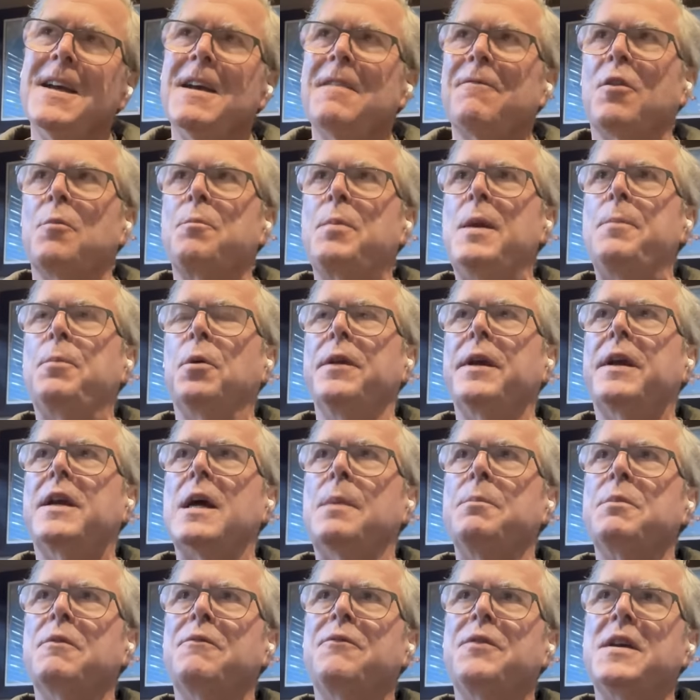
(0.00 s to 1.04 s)
for people that
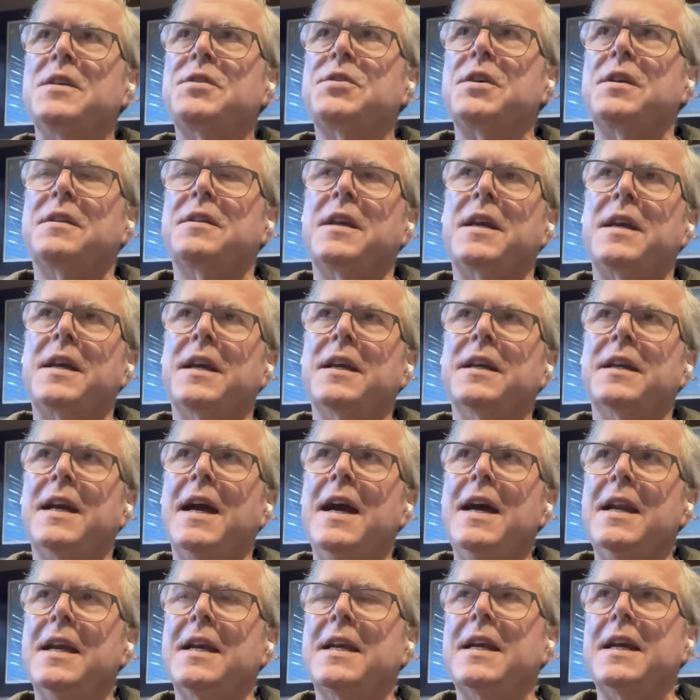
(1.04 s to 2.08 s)
come to visit, they can
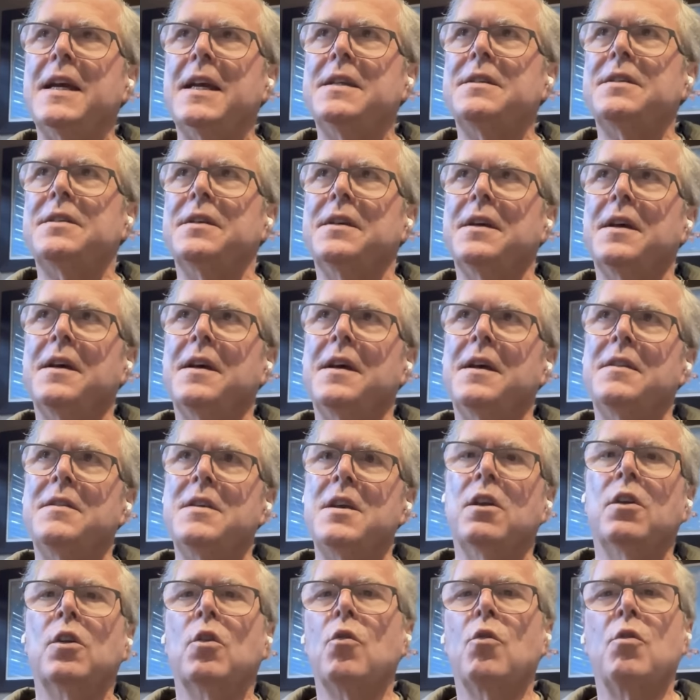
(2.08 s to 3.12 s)
kind of get uh, the
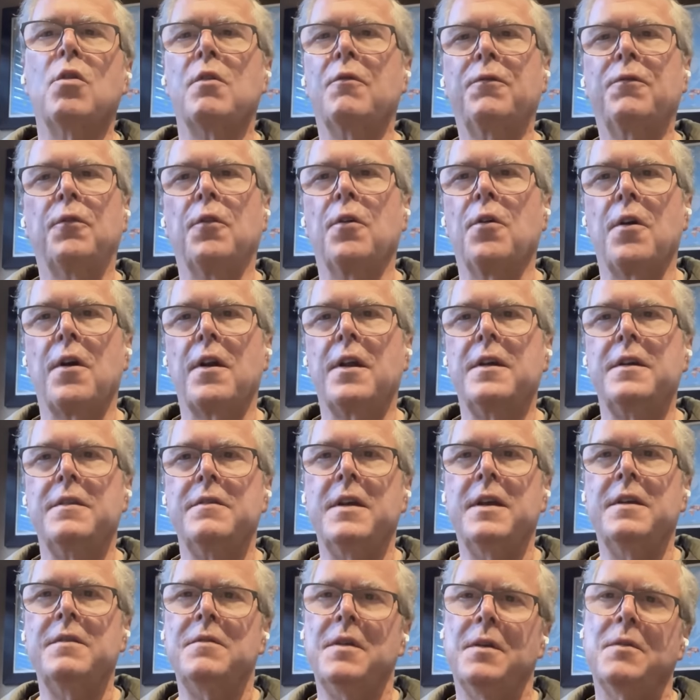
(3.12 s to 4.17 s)
allure of Florida. And
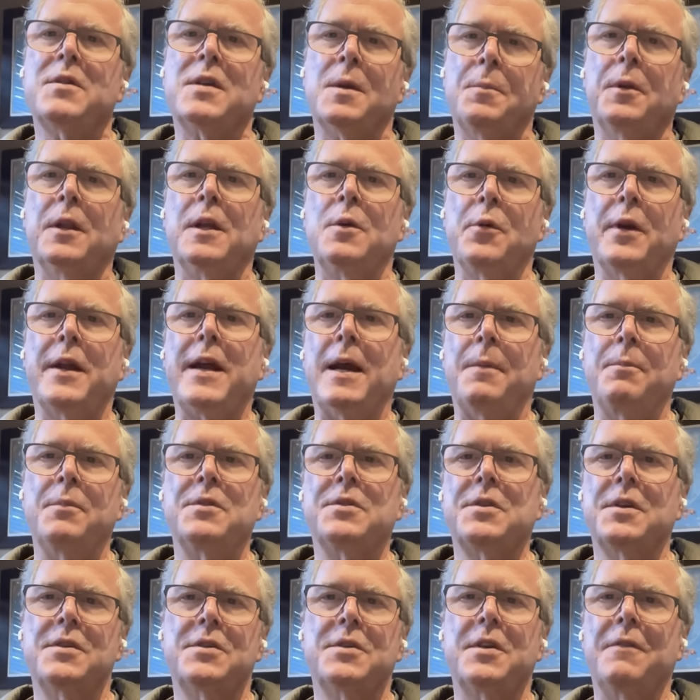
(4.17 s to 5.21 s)
then typically what happens
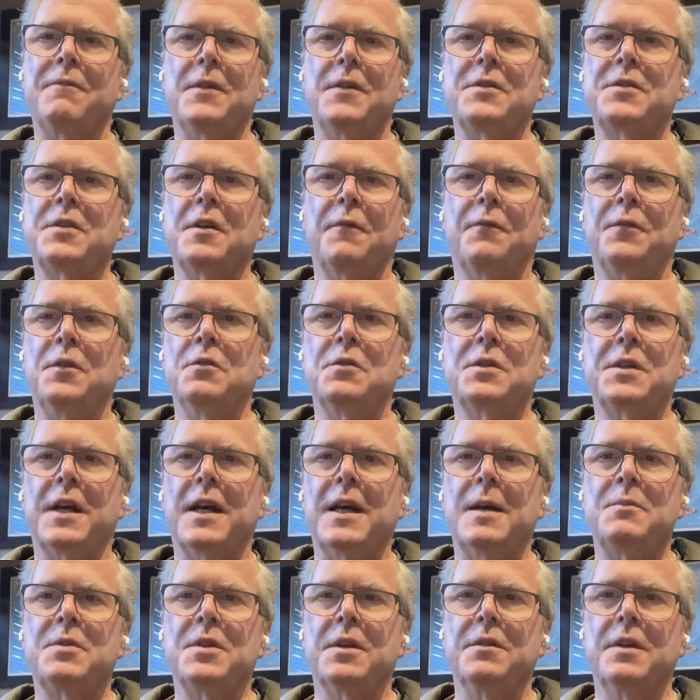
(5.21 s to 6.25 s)
is they visit a few
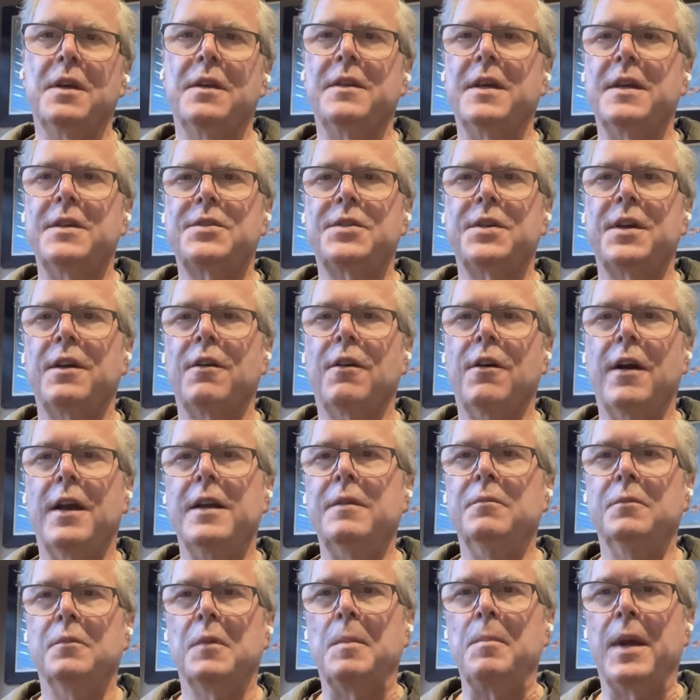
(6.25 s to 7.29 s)
times and then they say, all right,
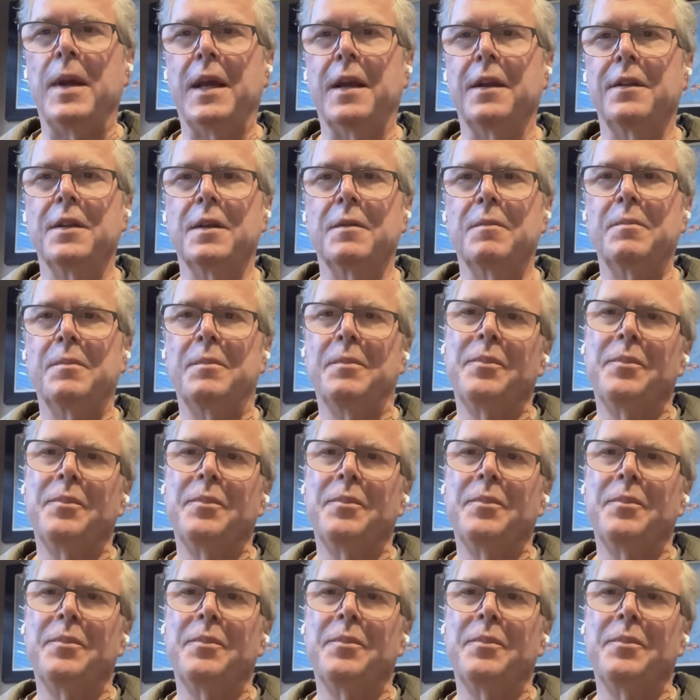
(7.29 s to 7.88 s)
I'm making the,